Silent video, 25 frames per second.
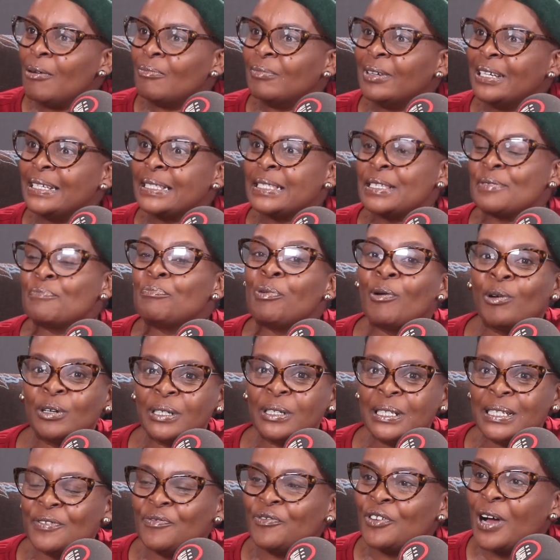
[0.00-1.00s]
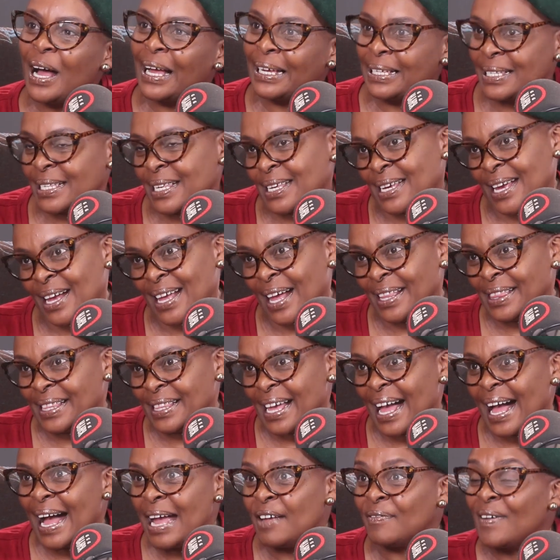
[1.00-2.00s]
It's important for us here on the
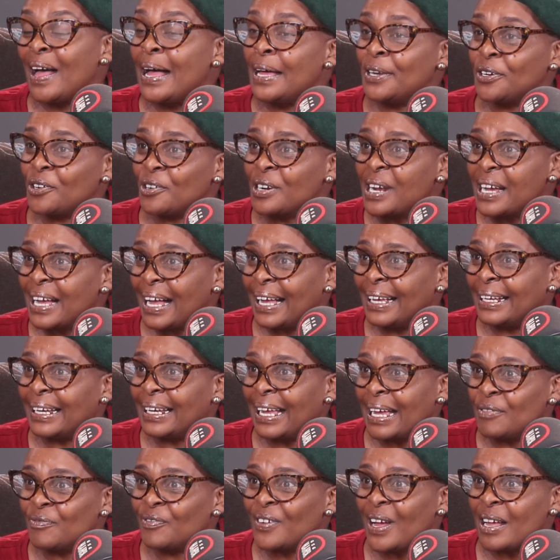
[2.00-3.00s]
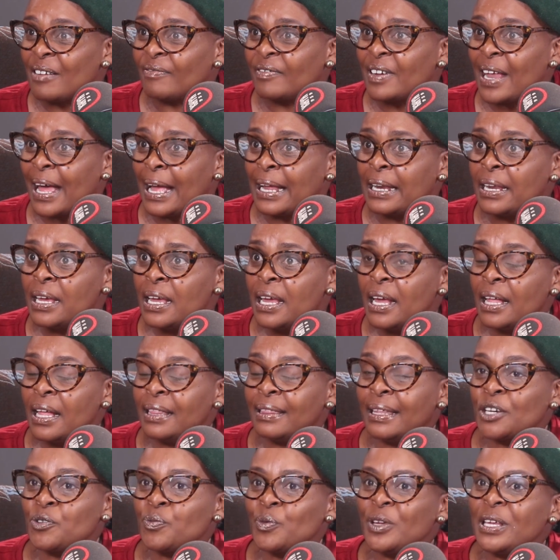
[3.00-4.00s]
Hive and on Kai 959
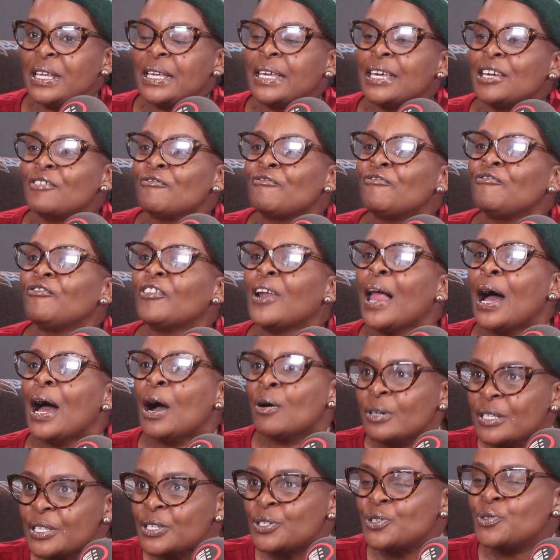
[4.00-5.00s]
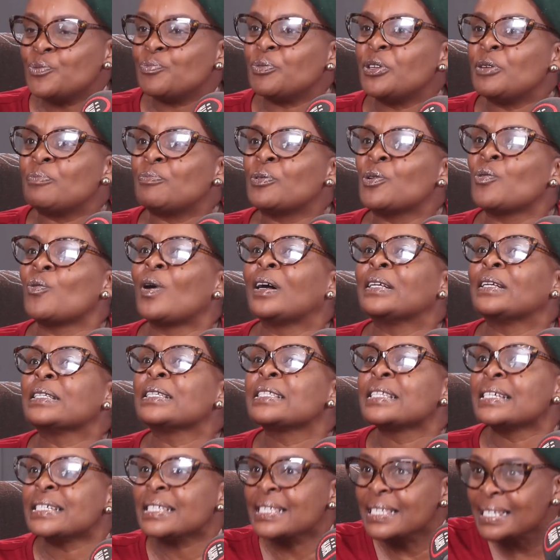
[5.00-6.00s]
that we give flowers to people whilst
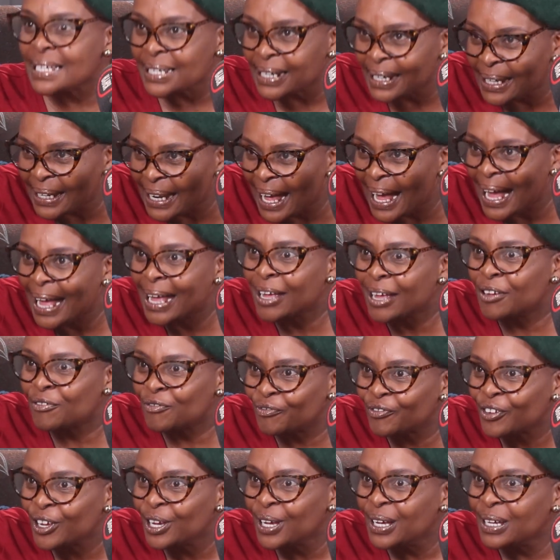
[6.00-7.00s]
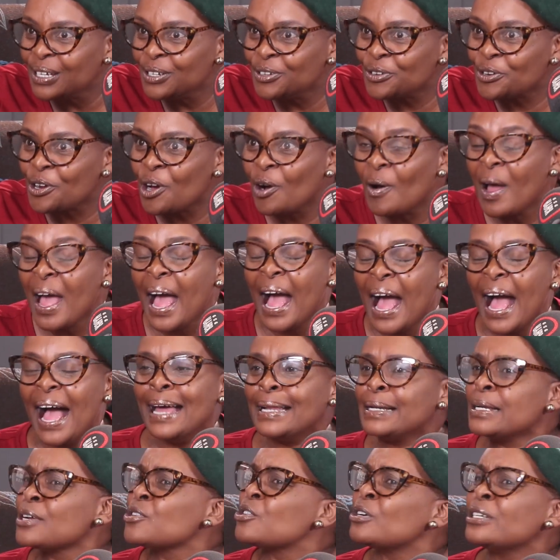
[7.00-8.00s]
they're still alive, you know,
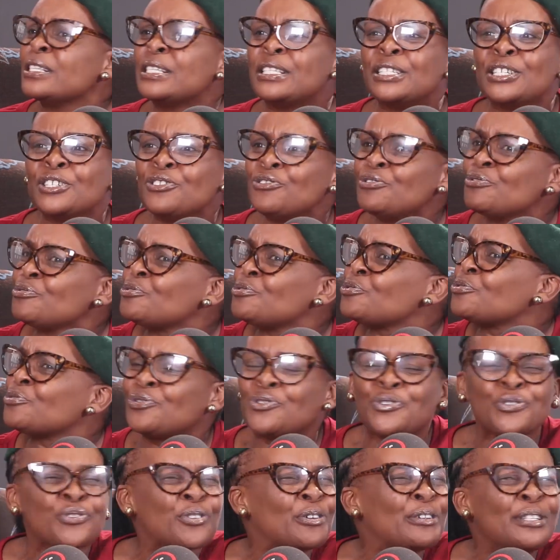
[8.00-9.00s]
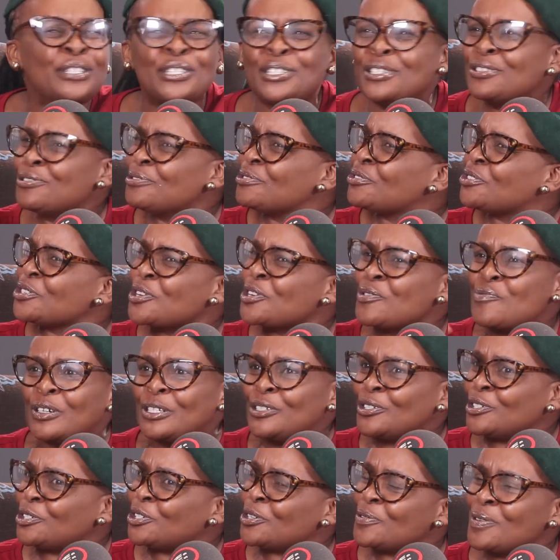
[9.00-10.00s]
and continue doing
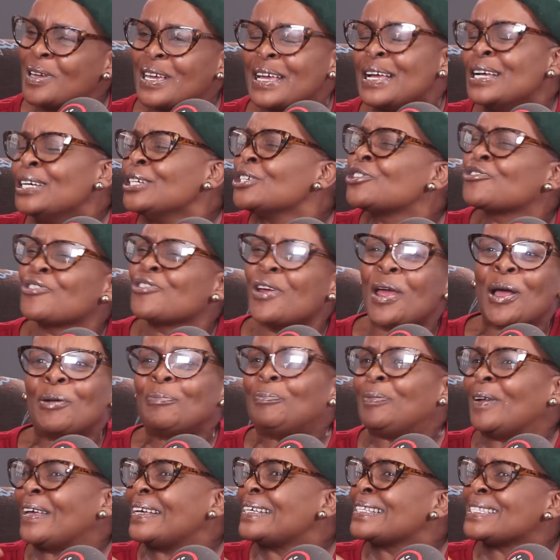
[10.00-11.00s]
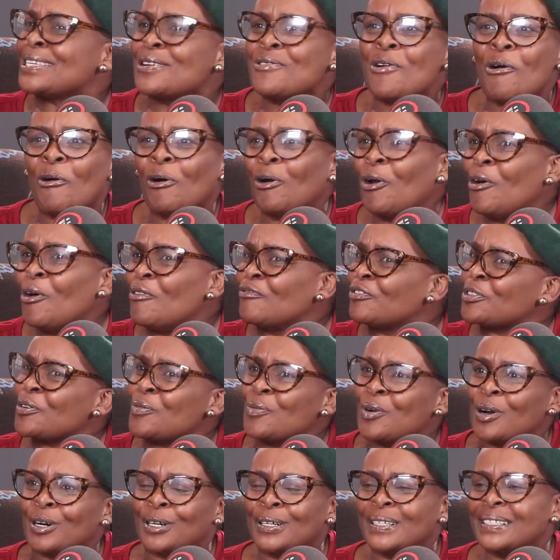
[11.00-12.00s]
what you're doing, trailblazing all over the
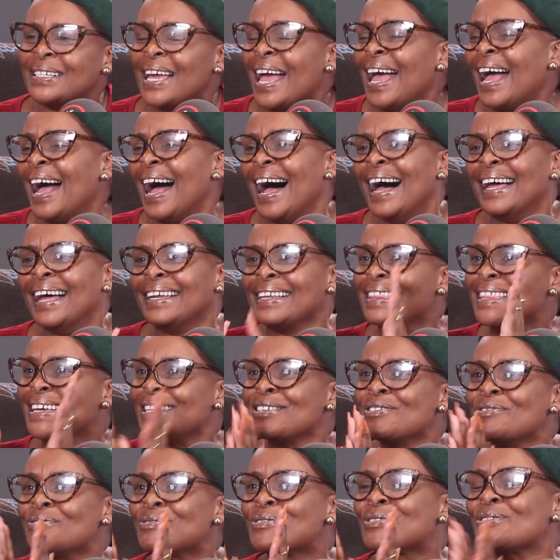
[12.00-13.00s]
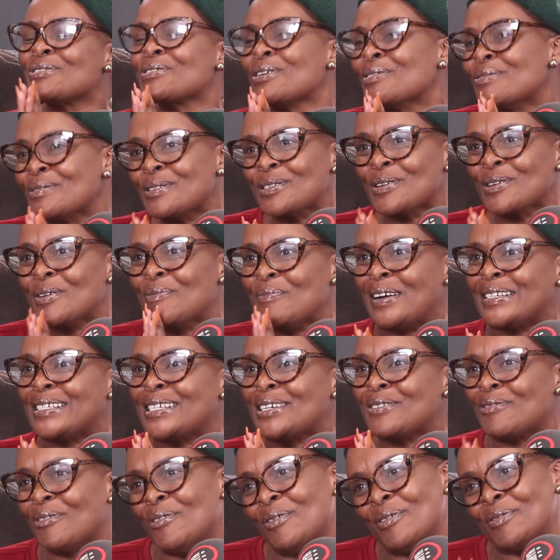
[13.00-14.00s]
world. And thank you so much,
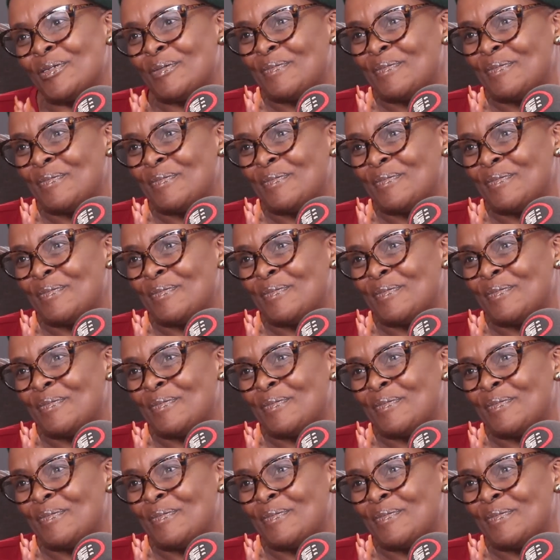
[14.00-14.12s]
and all the